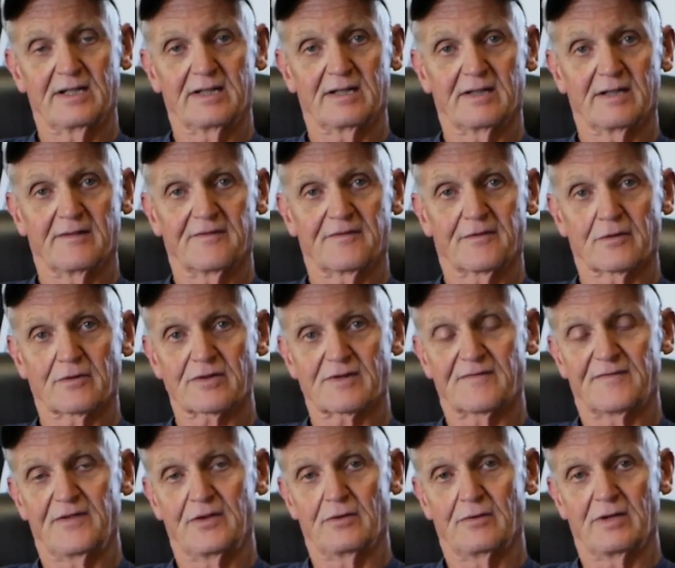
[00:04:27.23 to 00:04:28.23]
and the first
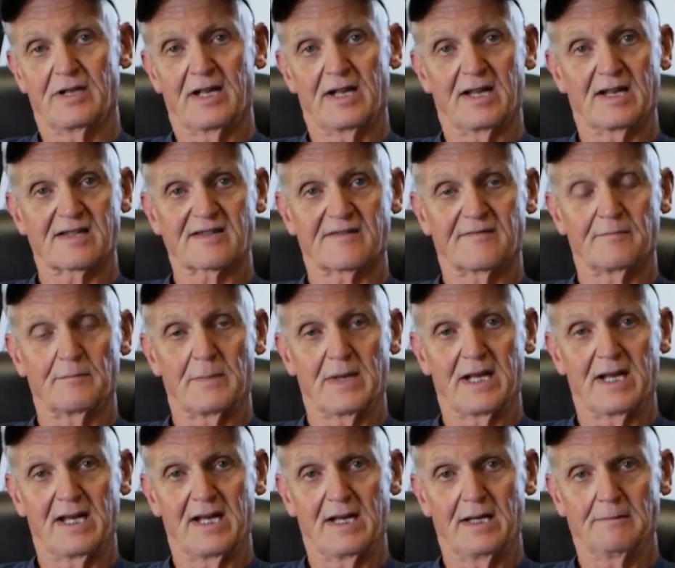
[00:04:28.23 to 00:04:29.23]
few days of
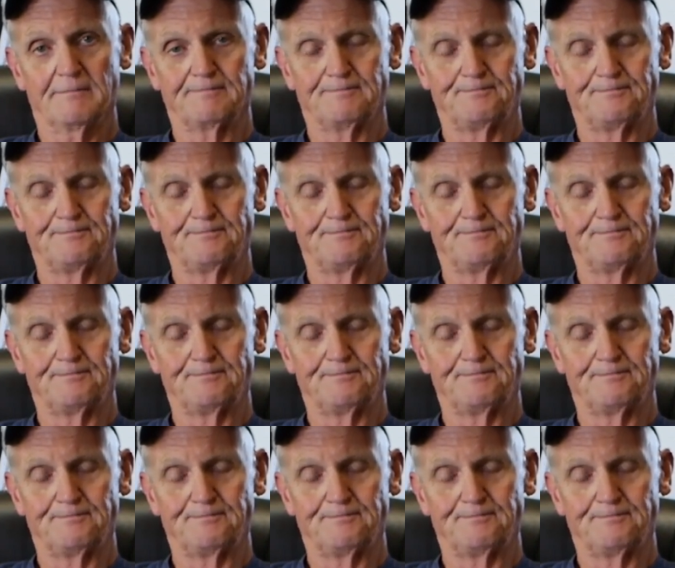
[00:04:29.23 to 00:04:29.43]
May,